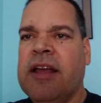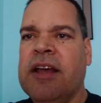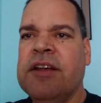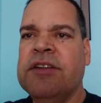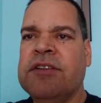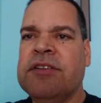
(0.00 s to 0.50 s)

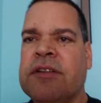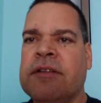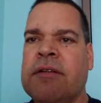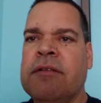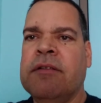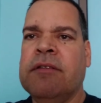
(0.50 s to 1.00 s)
is
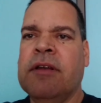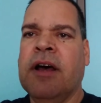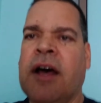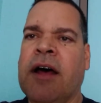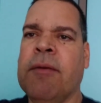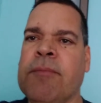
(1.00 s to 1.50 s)

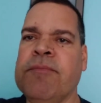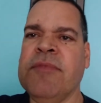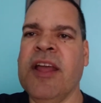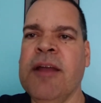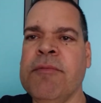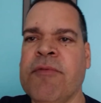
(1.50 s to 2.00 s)
uh,
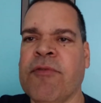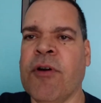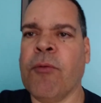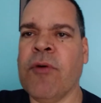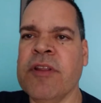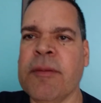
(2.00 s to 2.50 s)
named
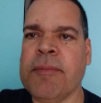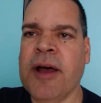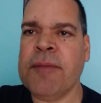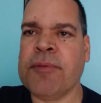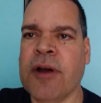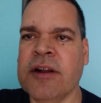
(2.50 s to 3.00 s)
for one of the
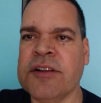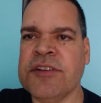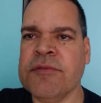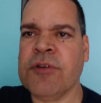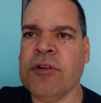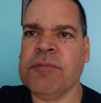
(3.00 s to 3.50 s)
byproducts
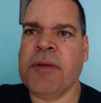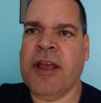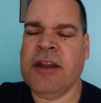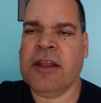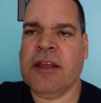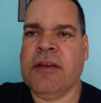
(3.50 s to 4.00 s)
of gold
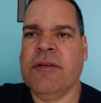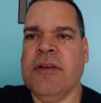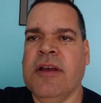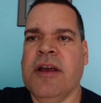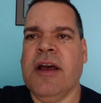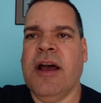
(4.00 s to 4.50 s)
panning.
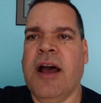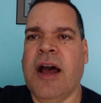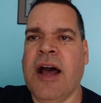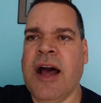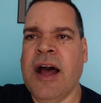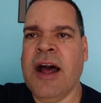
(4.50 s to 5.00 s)

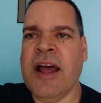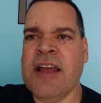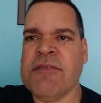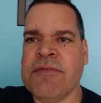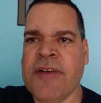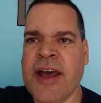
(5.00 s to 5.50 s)
Uh,
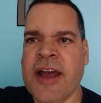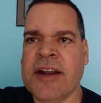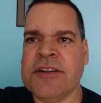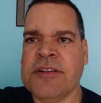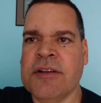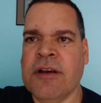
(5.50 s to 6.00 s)
in
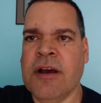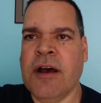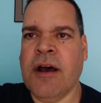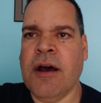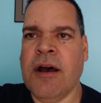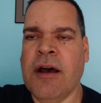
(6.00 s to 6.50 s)
fact,
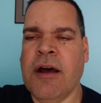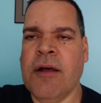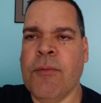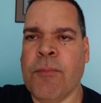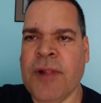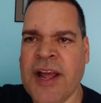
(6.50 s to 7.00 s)

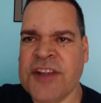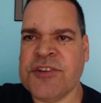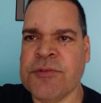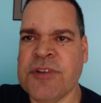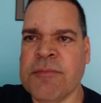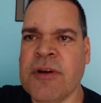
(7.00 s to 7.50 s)
Placer
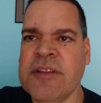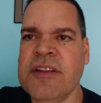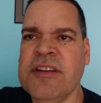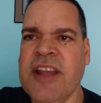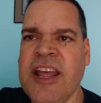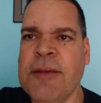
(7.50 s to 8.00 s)
was among the
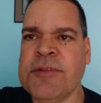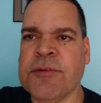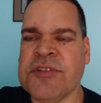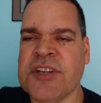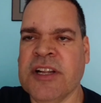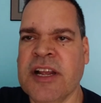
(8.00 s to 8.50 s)
names that
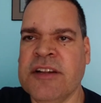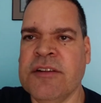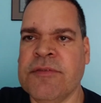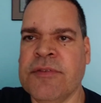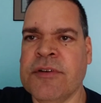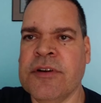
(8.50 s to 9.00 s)
was
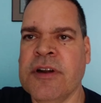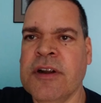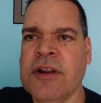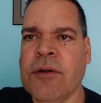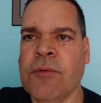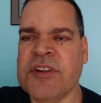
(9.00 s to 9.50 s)
selected for
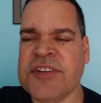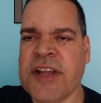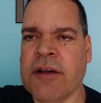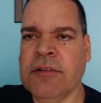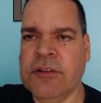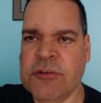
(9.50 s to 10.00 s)
what is
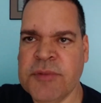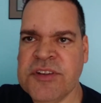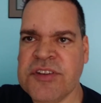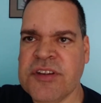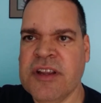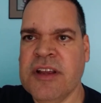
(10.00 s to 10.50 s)
now
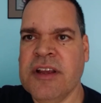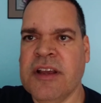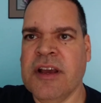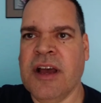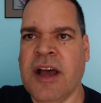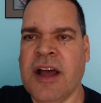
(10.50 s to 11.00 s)
Loomis.
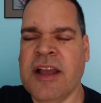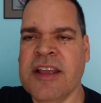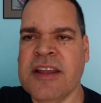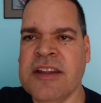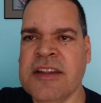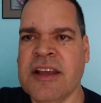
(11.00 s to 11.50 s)
Uh,
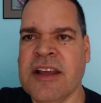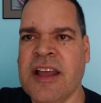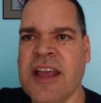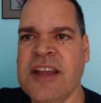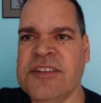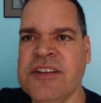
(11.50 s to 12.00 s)
in
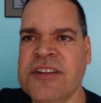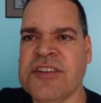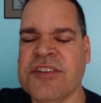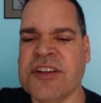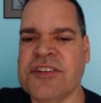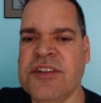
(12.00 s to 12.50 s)

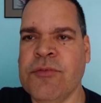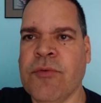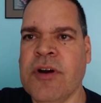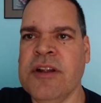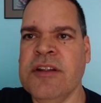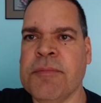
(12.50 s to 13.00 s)

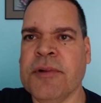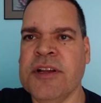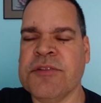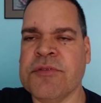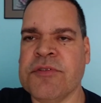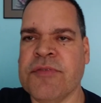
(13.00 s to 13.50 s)
1861, the
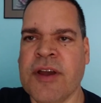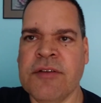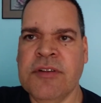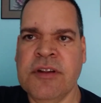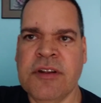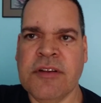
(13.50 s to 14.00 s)
place was
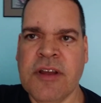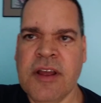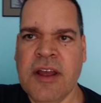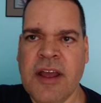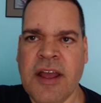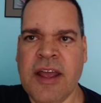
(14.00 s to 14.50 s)
founded,
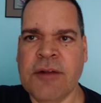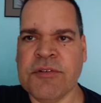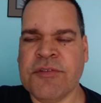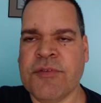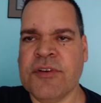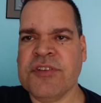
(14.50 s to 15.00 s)
and it
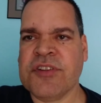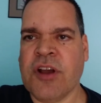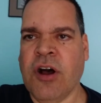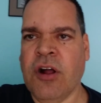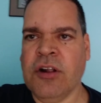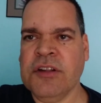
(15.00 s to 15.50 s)
was first
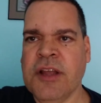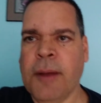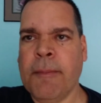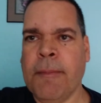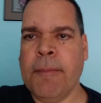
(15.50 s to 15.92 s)
called